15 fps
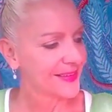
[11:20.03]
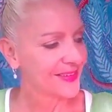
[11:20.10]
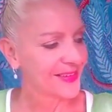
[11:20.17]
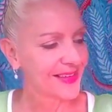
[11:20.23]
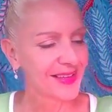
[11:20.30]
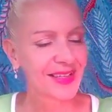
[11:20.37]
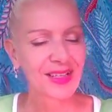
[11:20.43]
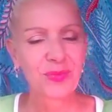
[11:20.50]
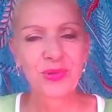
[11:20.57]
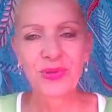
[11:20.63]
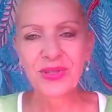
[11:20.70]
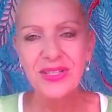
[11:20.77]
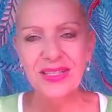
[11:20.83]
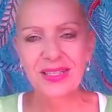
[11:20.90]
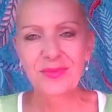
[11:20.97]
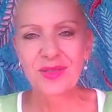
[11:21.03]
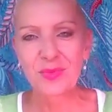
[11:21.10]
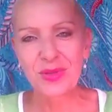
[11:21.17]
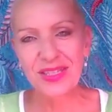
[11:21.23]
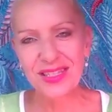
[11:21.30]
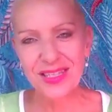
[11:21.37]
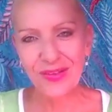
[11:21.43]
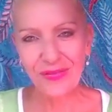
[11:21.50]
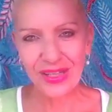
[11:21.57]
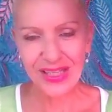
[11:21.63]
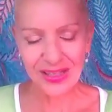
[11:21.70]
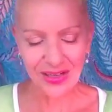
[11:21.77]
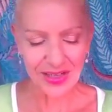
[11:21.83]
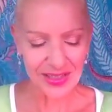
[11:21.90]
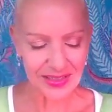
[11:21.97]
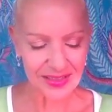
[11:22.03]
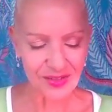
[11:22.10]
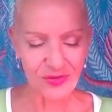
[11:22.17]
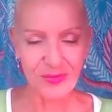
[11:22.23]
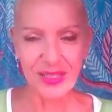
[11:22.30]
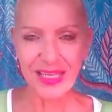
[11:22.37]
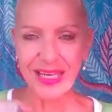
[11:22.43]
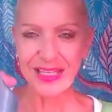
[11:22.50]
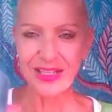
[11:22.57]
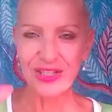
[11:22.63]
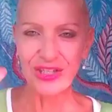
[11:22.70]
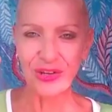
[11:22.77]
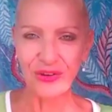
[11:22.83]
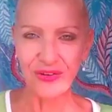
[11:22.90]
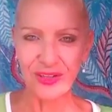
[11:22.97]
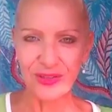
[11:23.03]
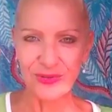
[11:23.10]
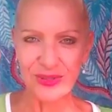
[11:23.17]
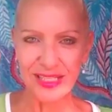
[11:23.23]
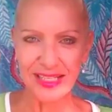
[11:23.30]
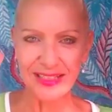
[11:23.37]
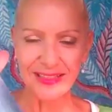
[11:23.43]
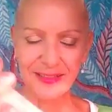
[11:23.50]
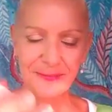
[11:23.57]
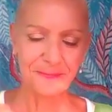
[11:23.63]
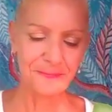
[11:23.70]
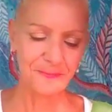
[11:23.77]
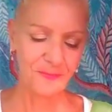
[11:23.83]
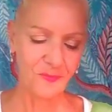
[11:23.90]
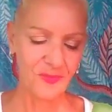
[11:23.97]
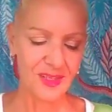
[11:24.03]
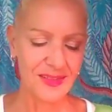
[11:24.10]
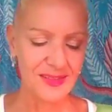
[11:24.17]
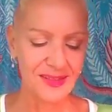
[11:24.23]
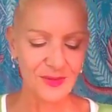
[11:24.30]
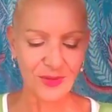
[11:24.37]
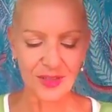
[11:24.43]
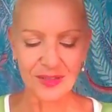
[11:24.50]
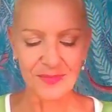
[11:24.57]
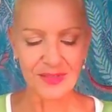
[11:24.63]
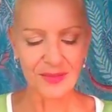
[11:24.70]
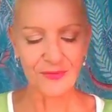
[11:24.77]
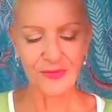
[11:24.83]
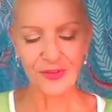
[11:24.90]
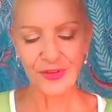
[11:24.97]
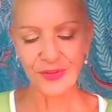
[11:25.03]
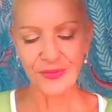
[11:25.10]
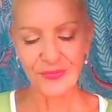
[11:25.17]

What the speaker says: All right, I'm going to pull you some specific guidance from the Energy Oracle deck. Let's see what comes up for